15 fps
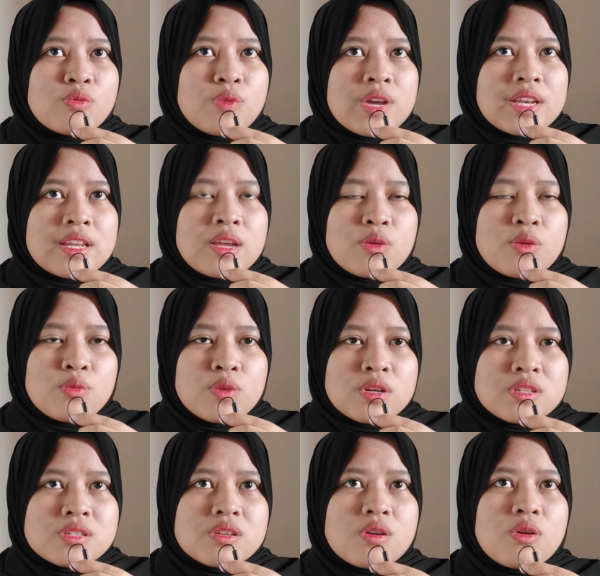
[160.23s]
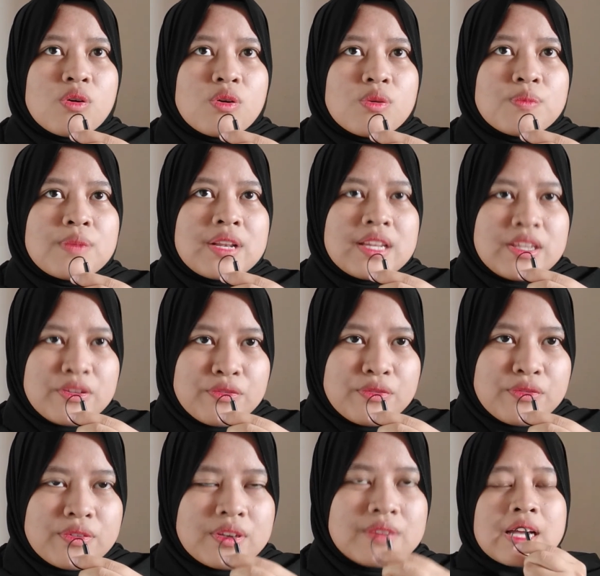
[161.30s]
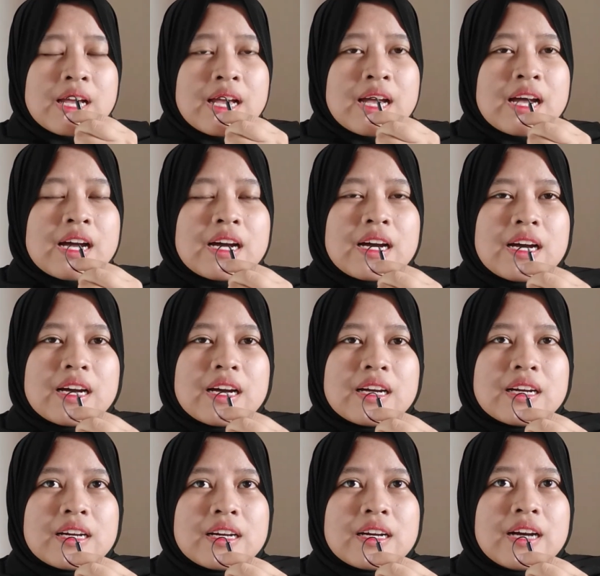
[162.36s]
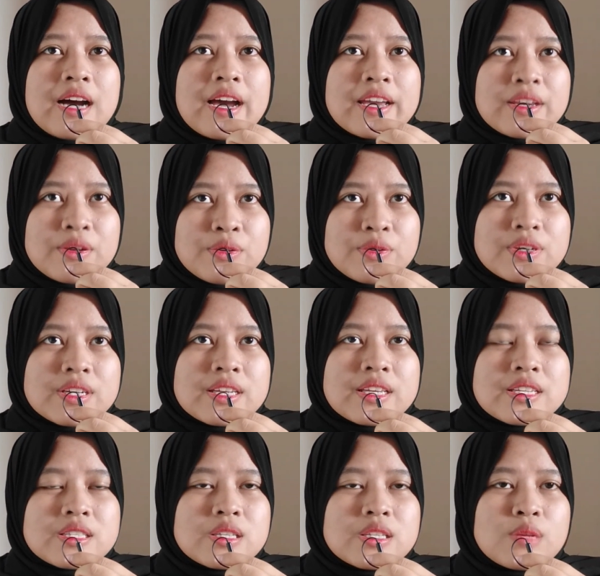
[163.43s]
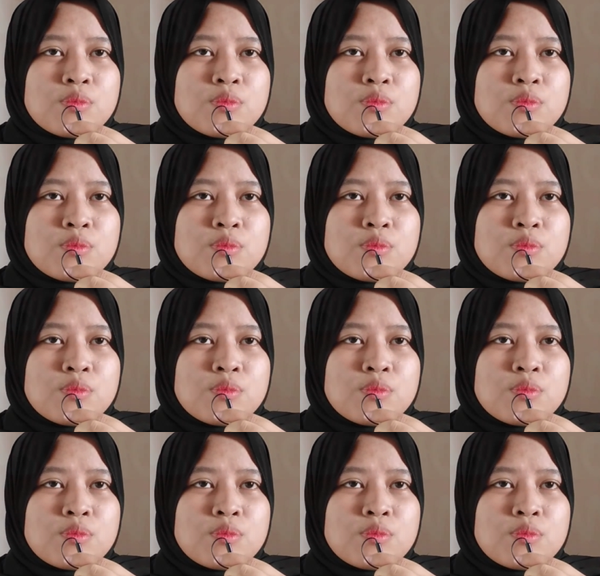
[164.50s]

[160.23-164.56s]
what they want or believe. I could against